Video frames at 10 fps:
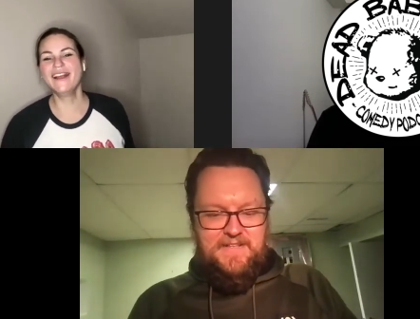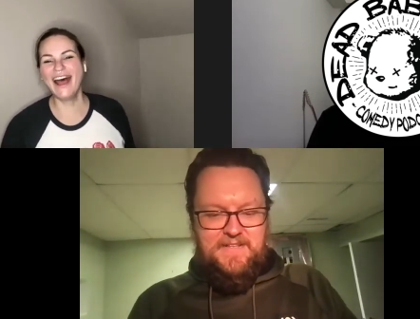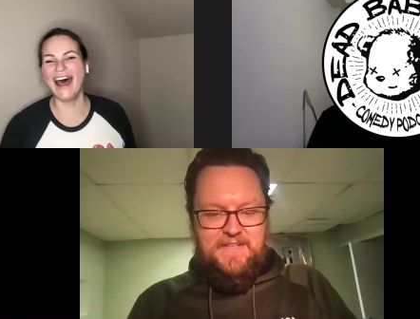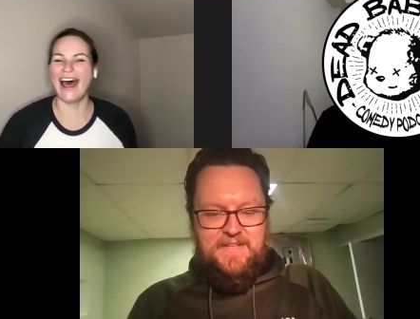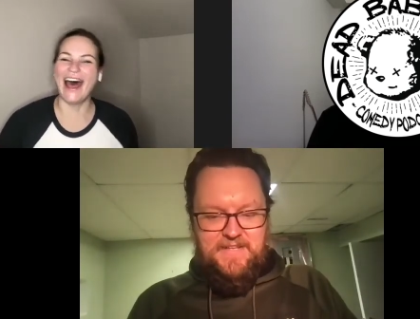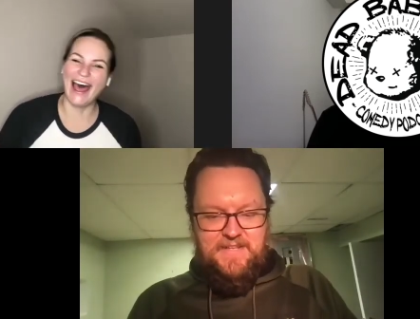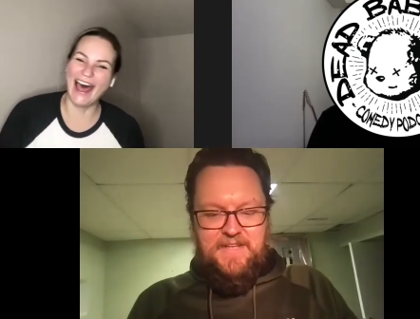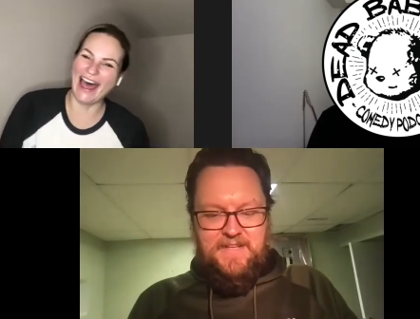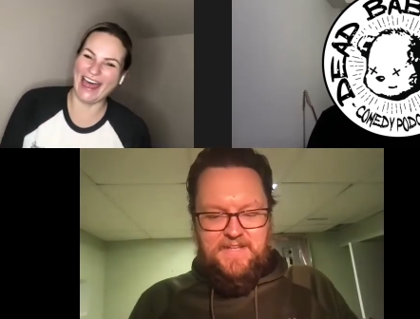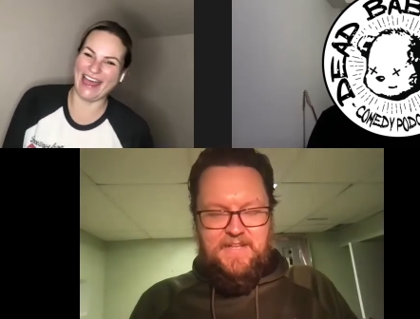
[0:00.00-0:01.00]

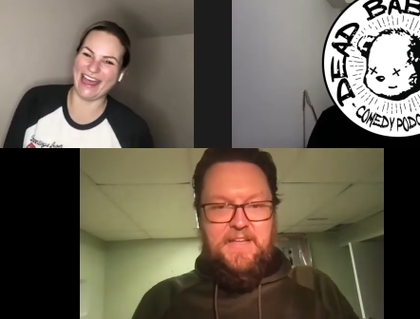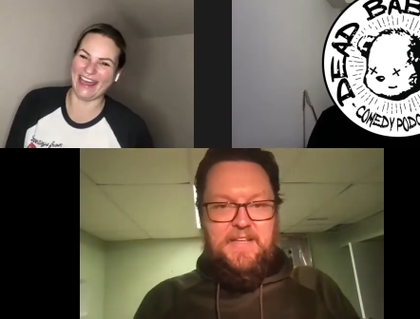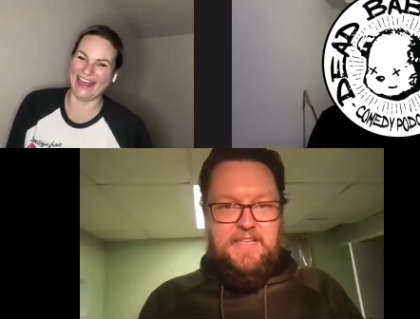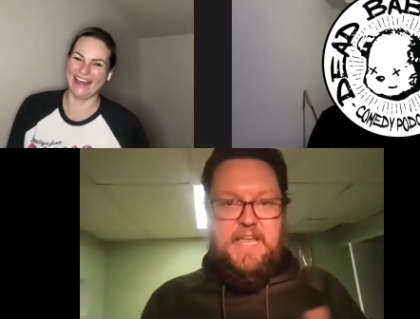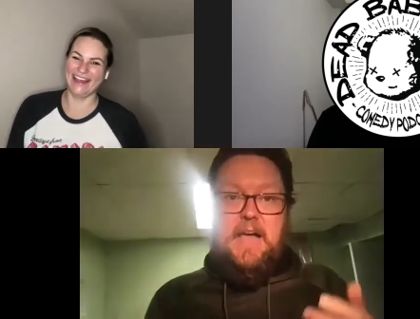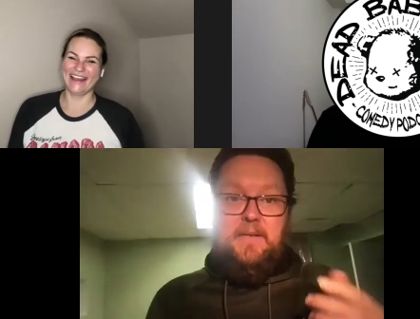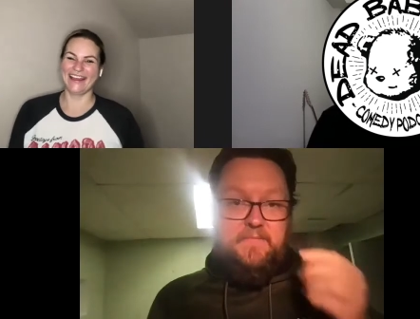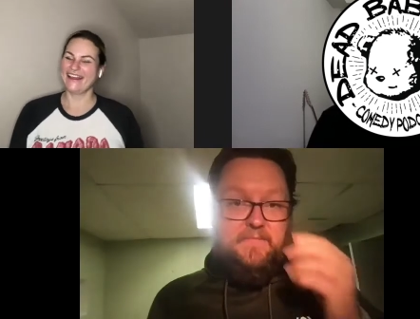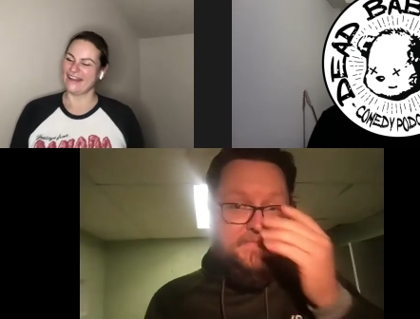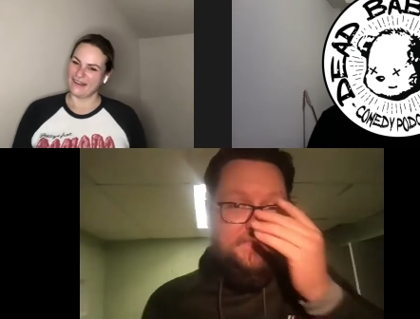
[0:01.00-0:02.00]
Speaker 1: Yeah.
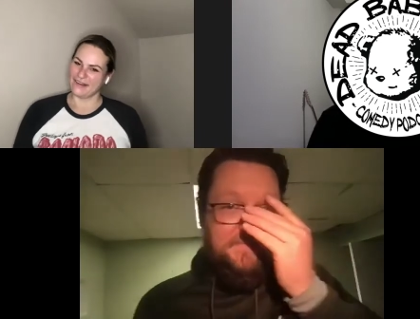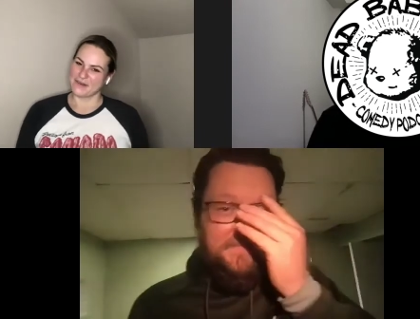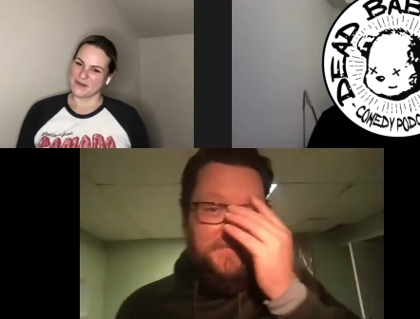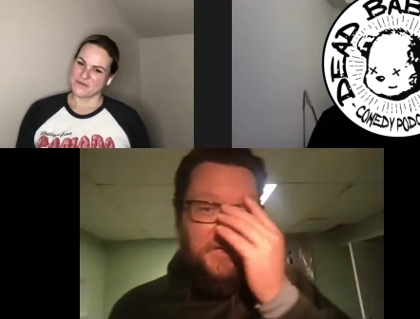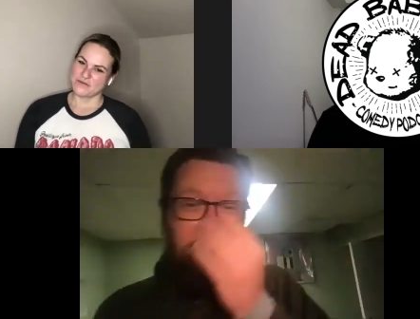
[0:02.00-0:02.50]
Speaker 2: No,